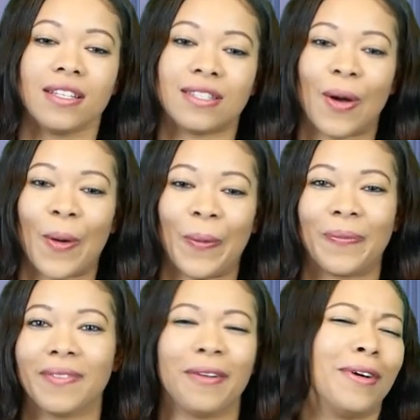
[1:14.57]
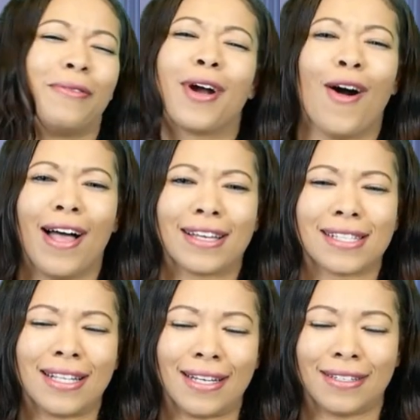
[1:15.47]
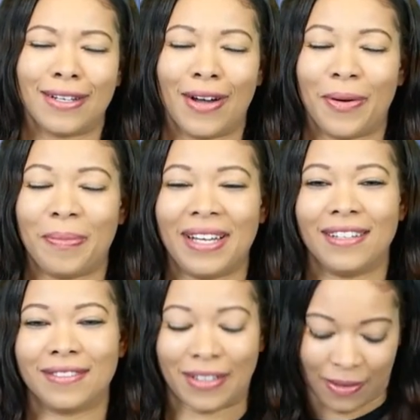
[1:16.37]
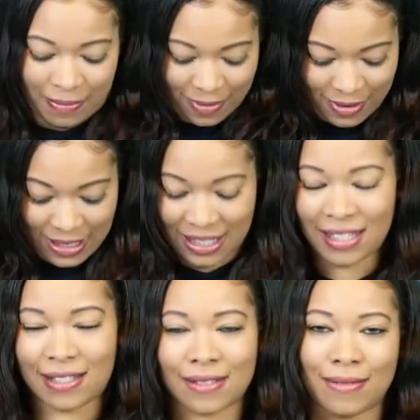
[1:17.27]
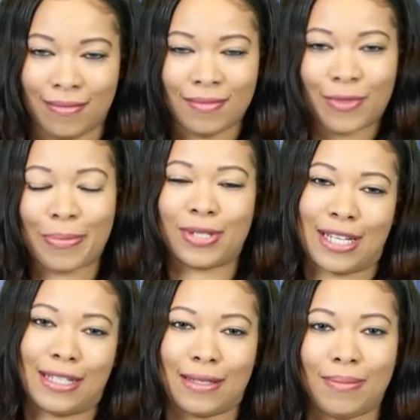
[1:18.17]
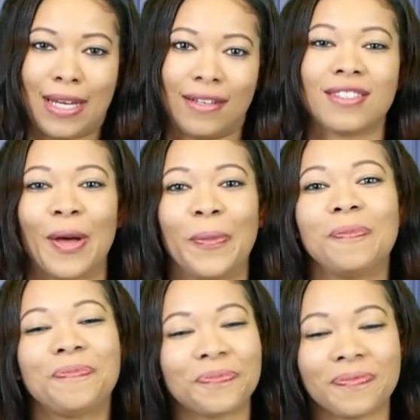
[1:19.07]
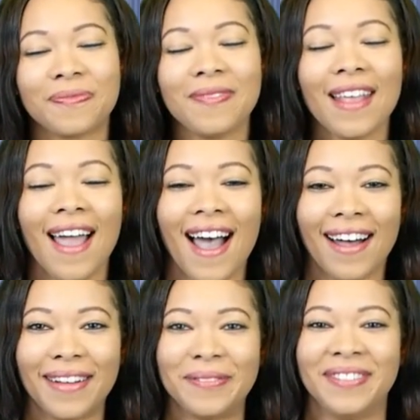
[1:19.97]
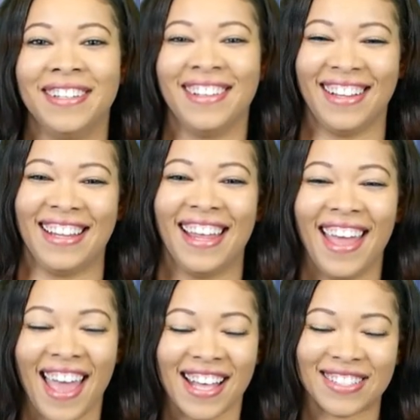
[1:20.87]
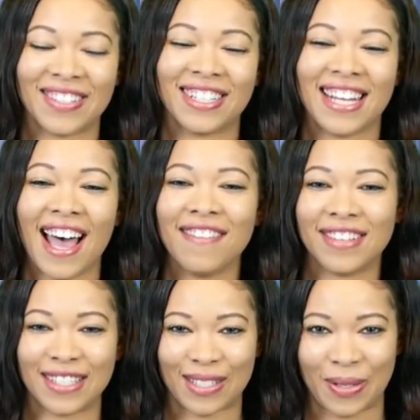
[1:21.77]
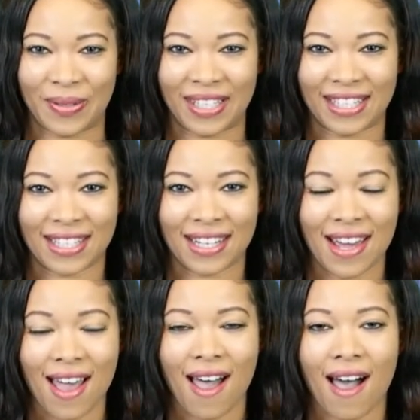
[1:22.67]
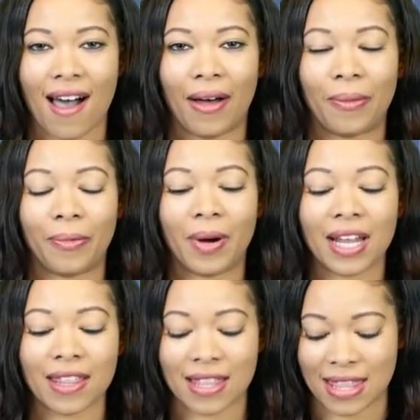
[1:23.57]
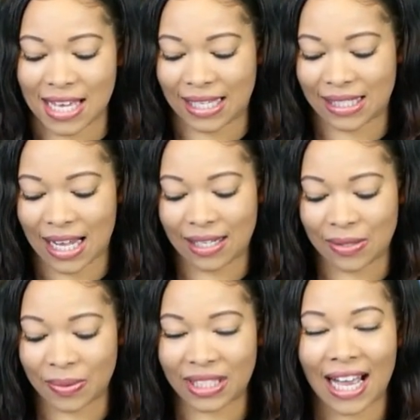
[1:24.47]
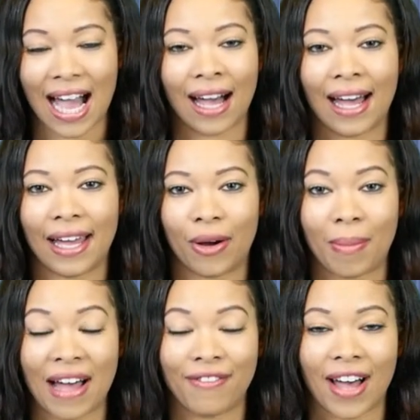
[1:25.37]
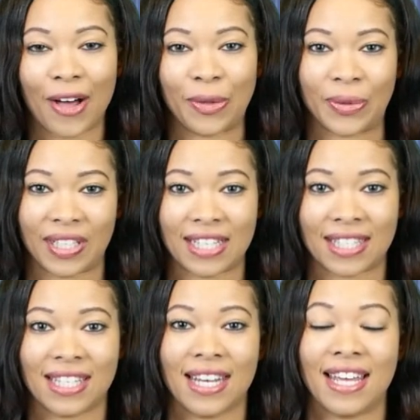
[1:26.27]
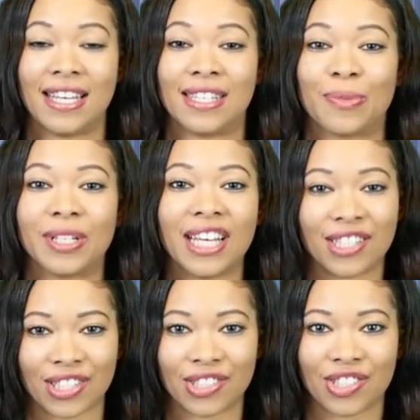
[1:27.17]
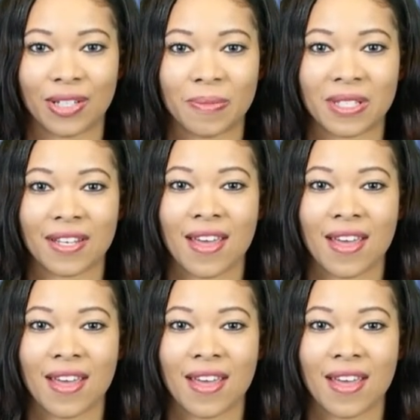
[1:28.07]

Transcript: So, well, we're all excellent, you know, but, you know, this represents me. So, so to dive into it, one of the things that is really high on my value list is relationships.